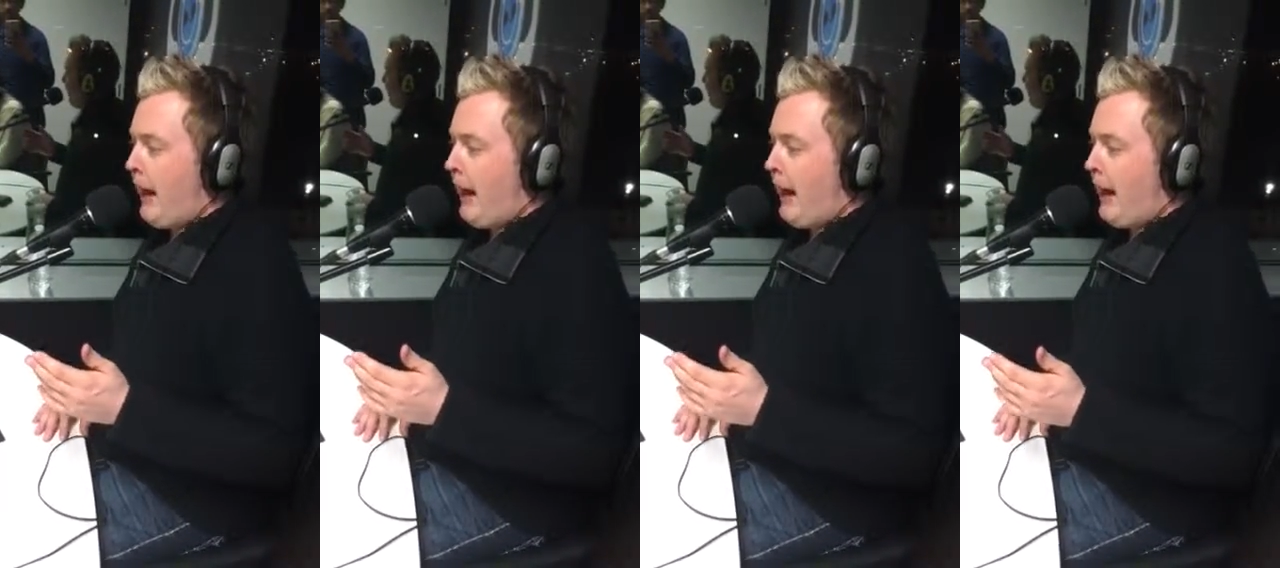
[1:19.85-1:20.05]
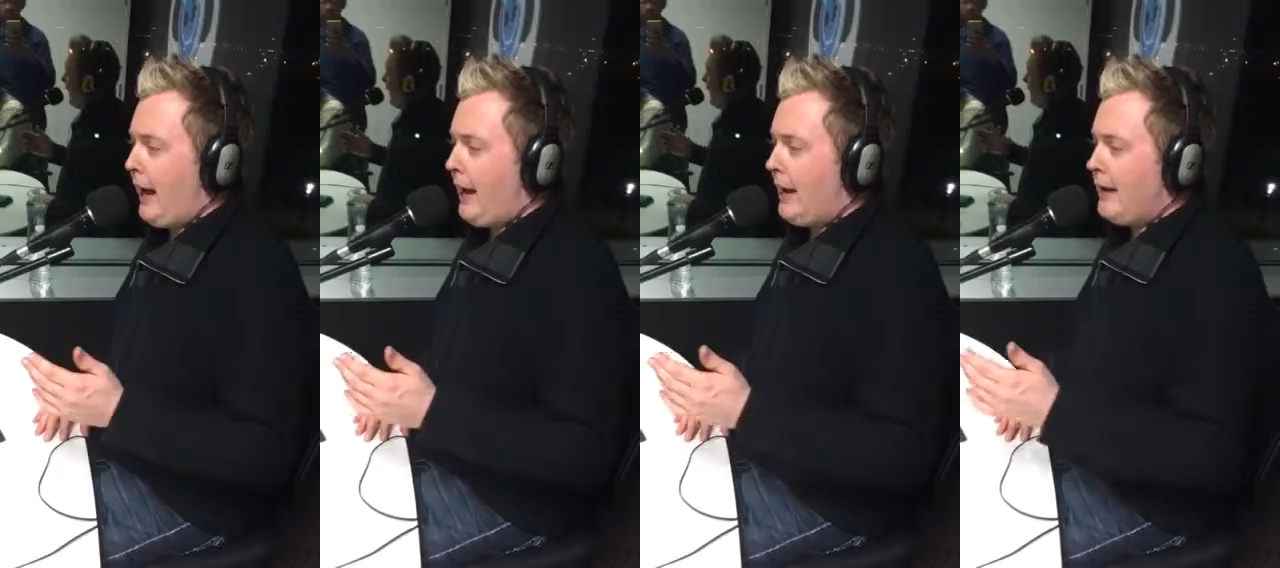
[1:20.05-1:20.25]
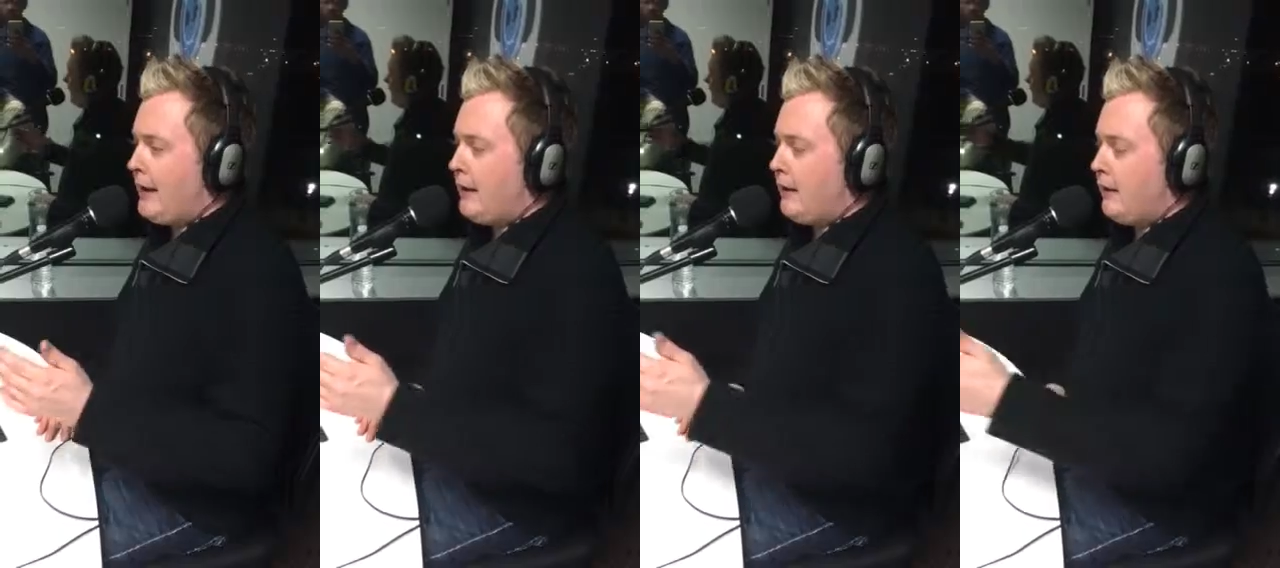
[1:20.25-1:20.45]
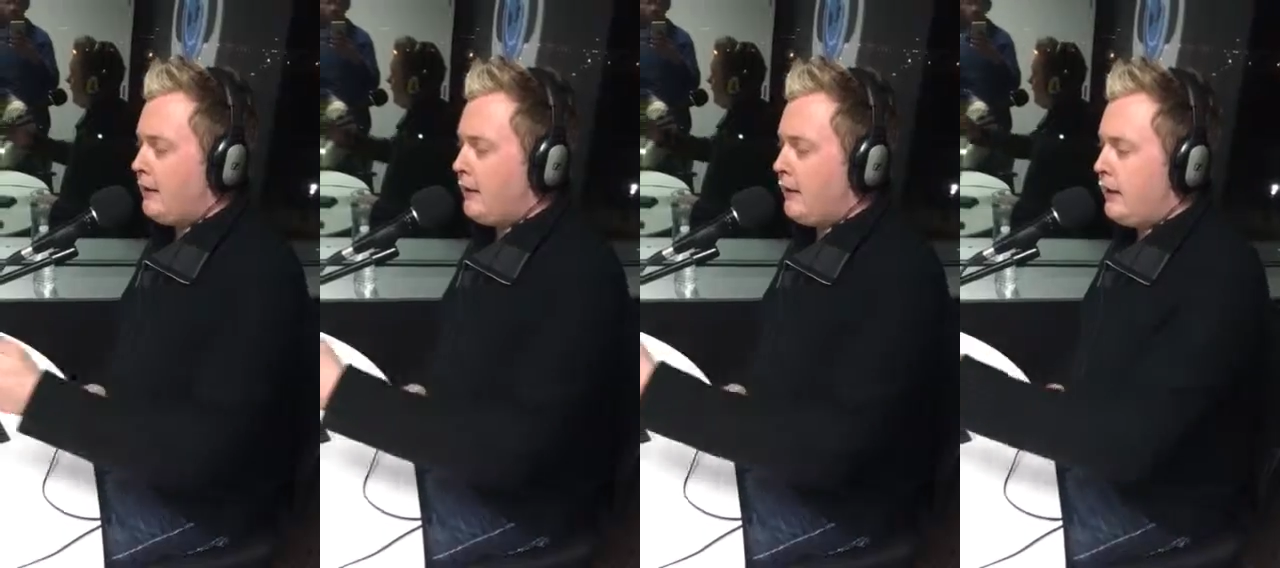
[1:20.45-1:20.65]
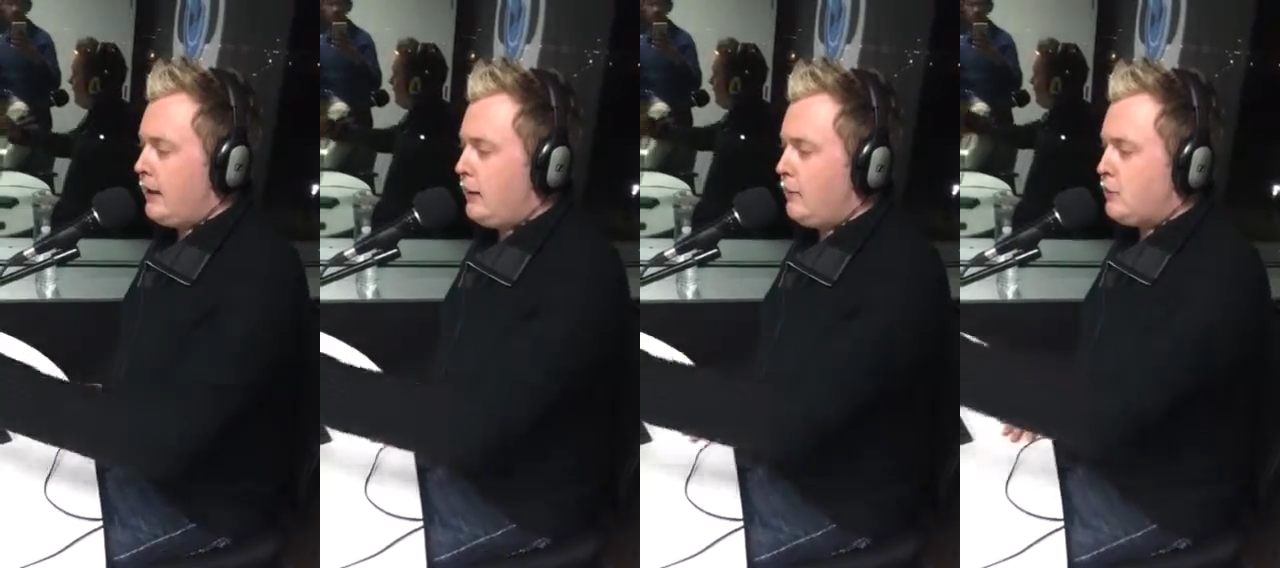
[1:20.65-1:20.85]
And
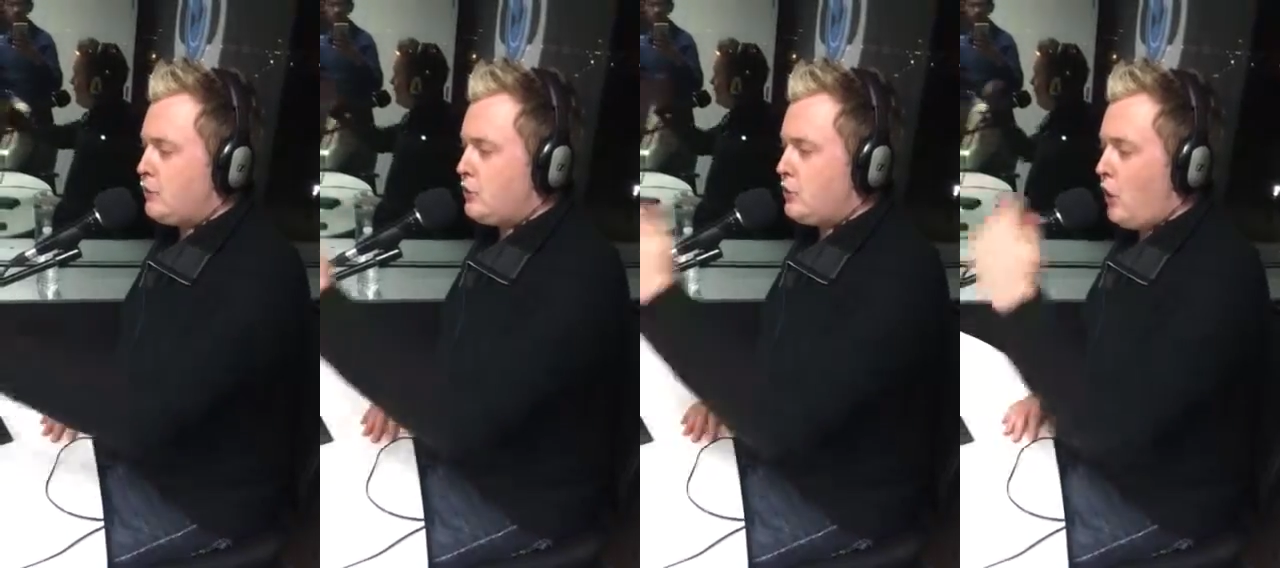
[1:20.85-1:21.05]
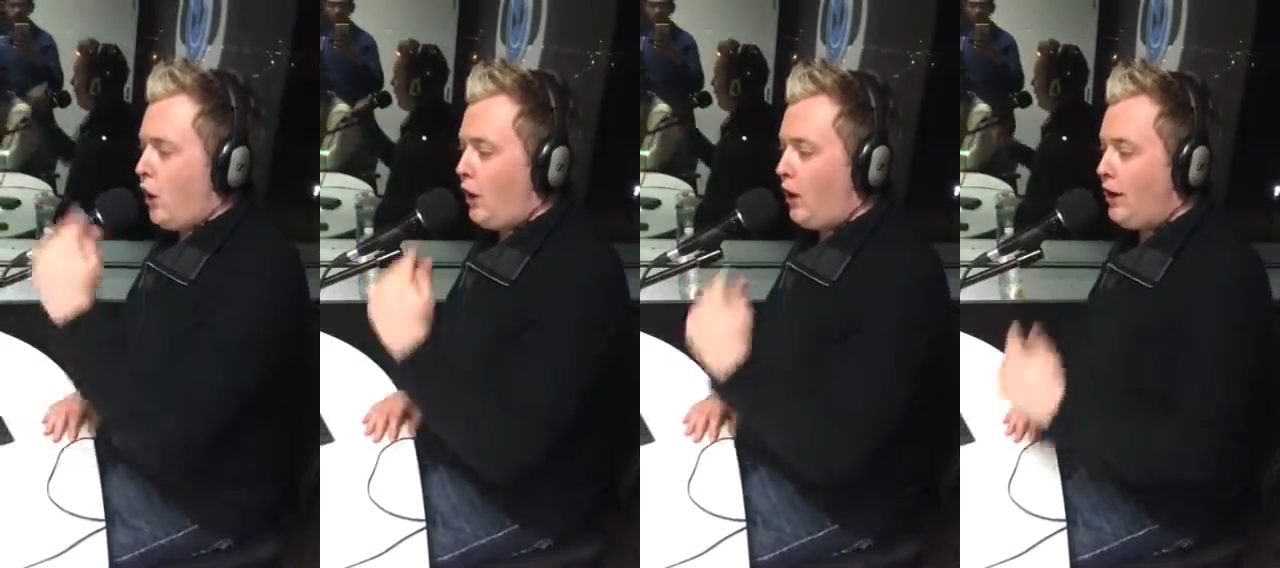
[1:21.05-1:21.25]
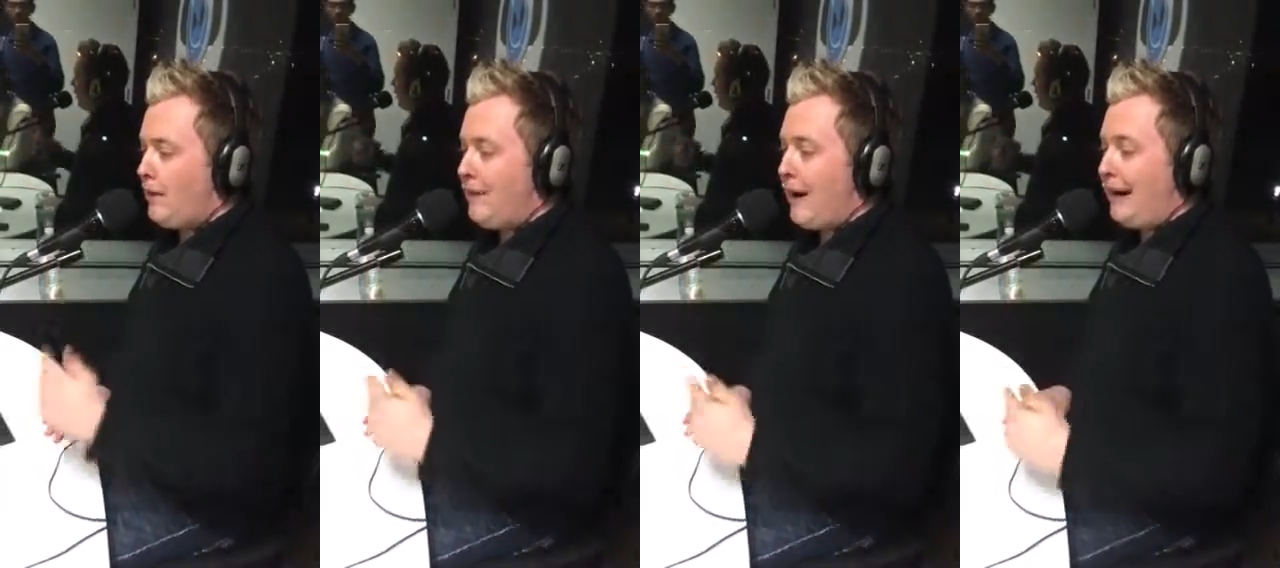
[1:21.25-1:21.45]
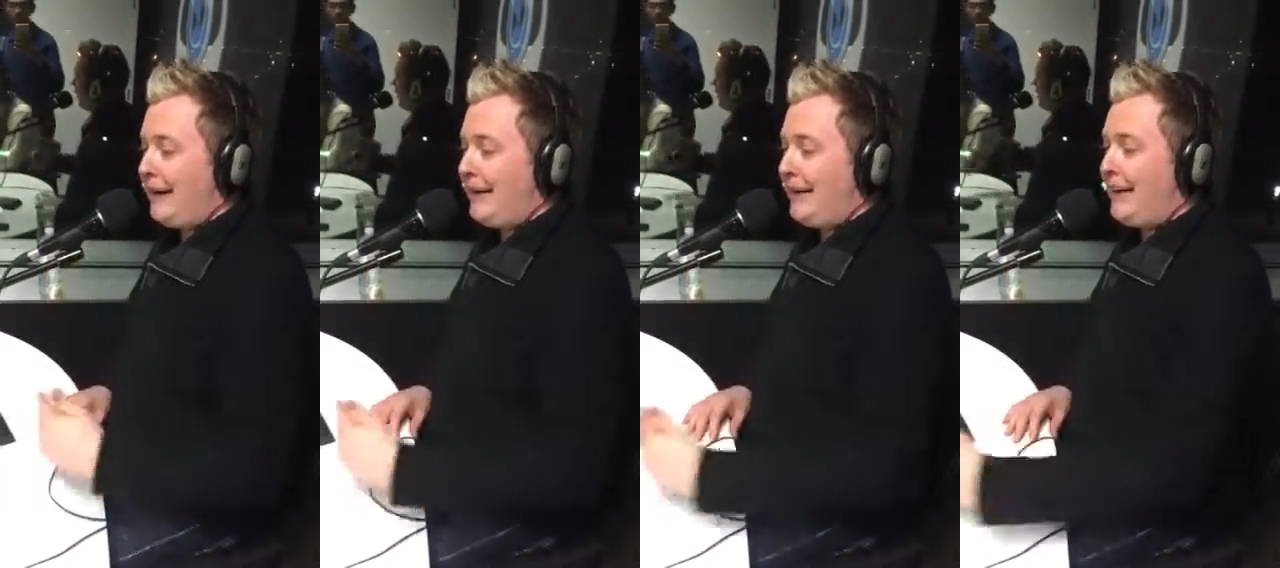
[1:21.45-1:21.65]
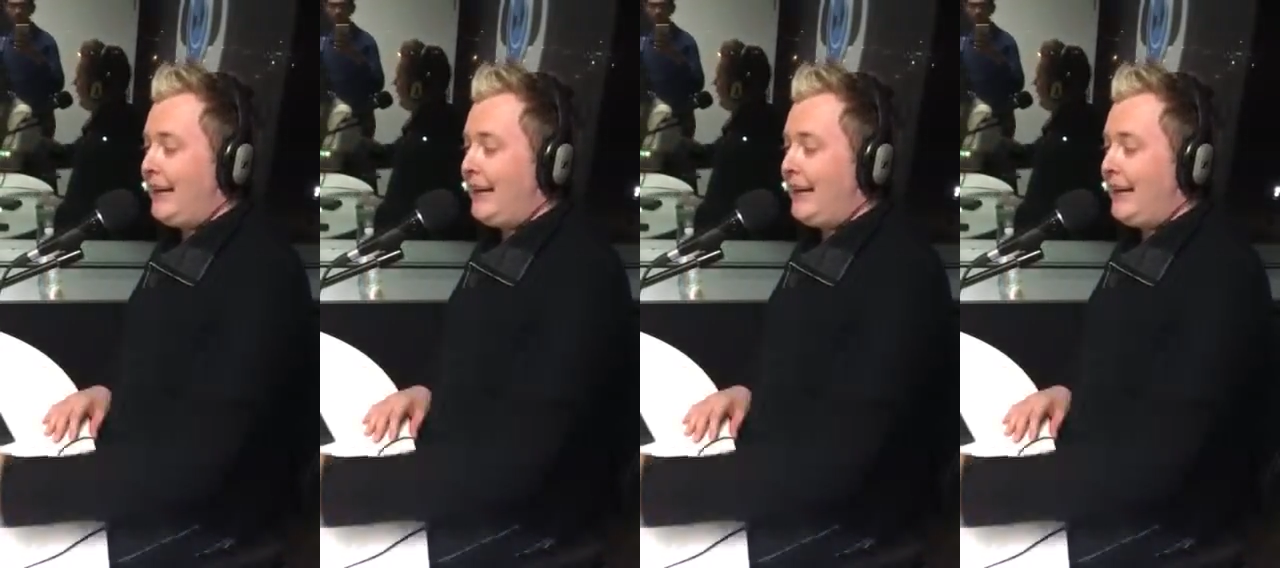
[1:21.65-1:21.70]
he was talking about